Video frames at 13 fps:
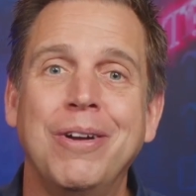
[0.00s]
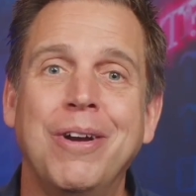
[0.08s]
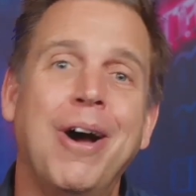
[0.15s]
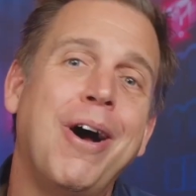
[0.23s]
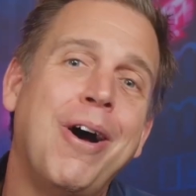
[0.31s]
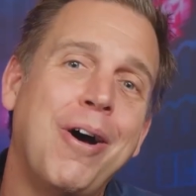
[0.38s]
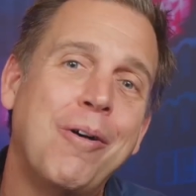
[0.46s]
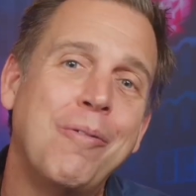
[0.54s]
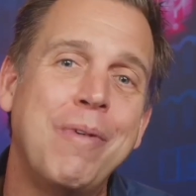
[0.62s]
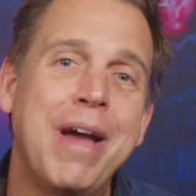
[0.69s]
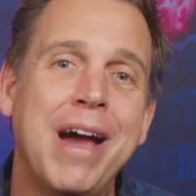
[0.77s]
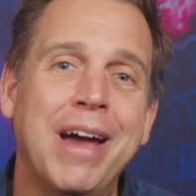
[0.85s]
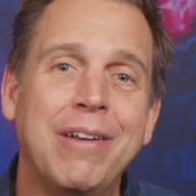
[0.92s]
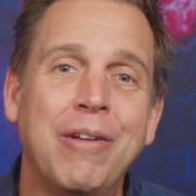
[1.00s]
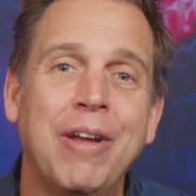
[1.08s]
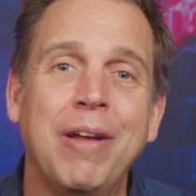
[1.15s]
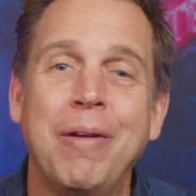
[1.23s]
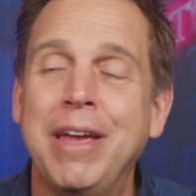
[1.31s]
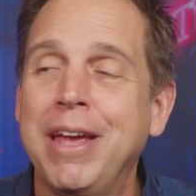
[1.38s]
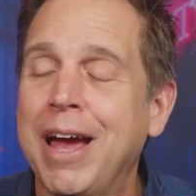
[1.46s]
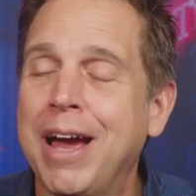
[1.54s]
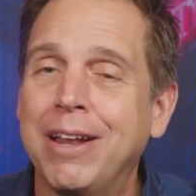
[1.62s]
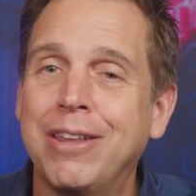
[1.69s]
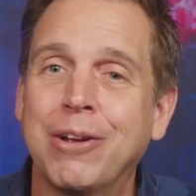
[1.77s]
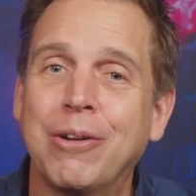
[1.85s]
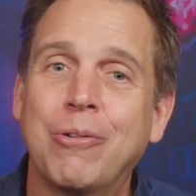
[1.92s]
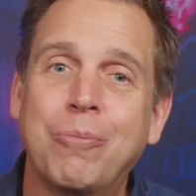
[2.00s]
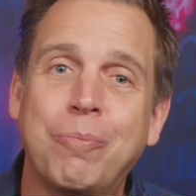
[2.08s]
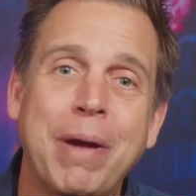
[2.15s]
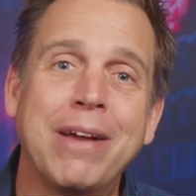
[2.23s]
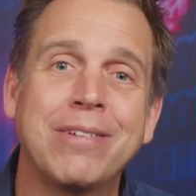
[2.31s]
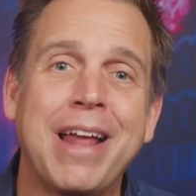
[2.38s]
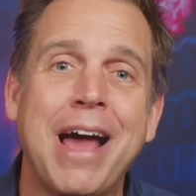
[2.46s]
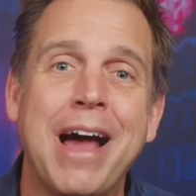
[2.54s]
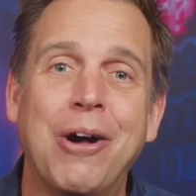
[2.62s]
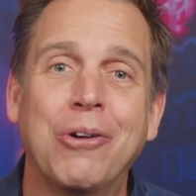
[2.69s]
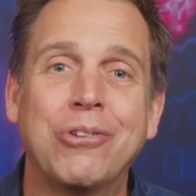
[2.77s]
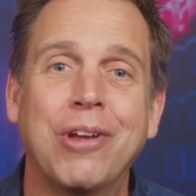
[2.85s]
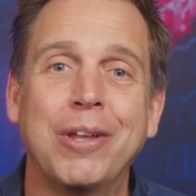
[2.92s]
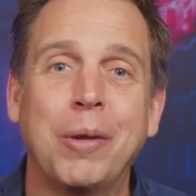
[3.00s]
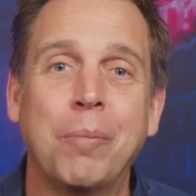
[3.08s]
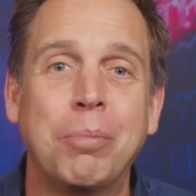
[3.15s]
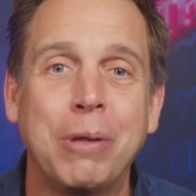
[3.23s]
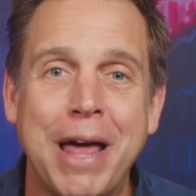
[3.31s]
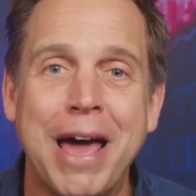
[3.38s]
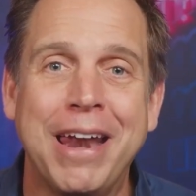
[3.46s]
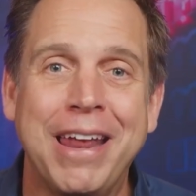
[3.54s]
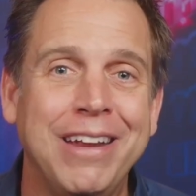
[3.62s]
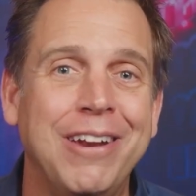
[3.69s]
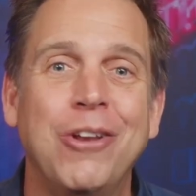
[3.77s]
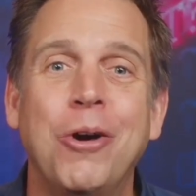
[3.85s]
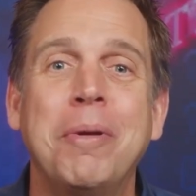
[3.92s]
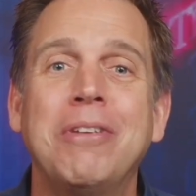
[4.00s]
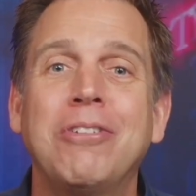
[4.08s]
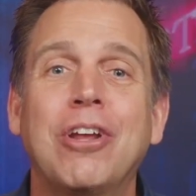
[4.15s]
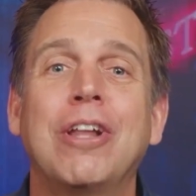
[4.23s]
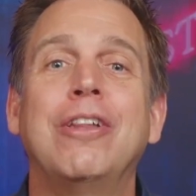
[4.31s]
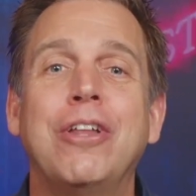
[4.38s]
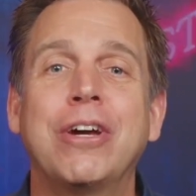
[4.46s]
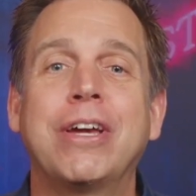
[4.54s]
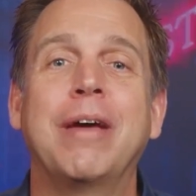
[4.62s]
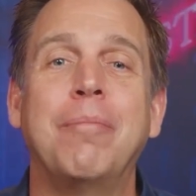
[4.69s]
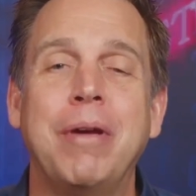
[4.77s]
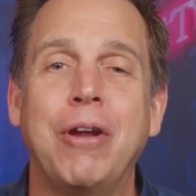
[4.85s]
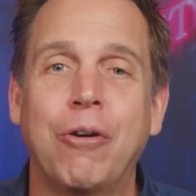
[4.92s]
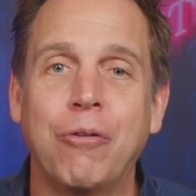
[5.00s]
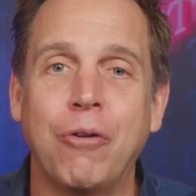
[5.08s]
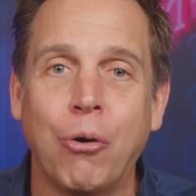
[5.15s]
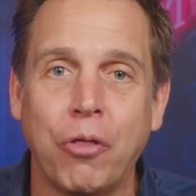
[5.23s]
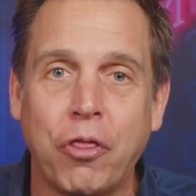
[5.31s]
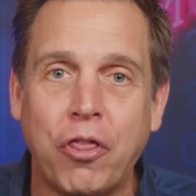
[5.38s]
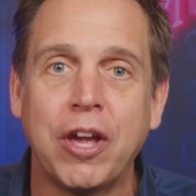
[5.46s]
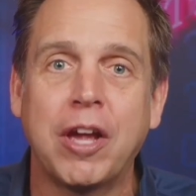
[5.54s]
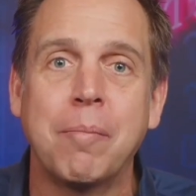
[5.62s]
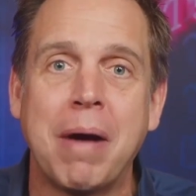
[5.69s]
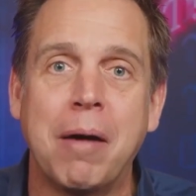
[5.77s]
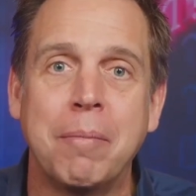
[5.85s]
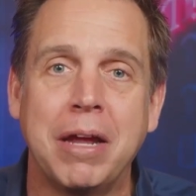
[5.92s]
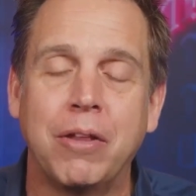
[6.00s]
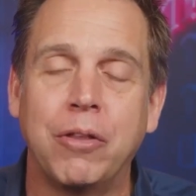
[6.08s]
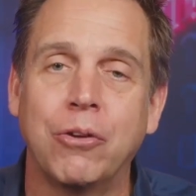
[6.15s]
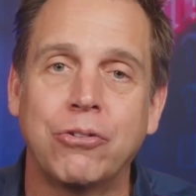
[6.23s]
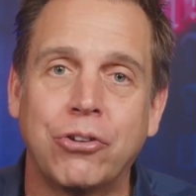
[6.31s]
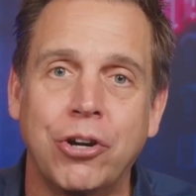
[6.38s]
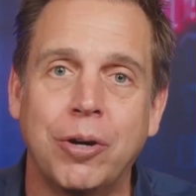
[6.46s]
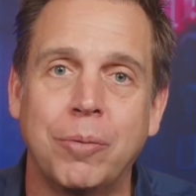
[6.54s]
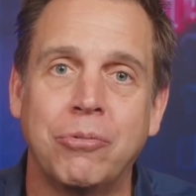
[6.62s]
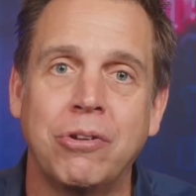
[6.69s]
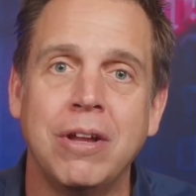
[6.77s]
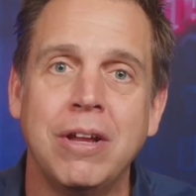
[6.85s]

Oh man, he had the best house on the planet. Nobody's going to look at me or think about me in those terms.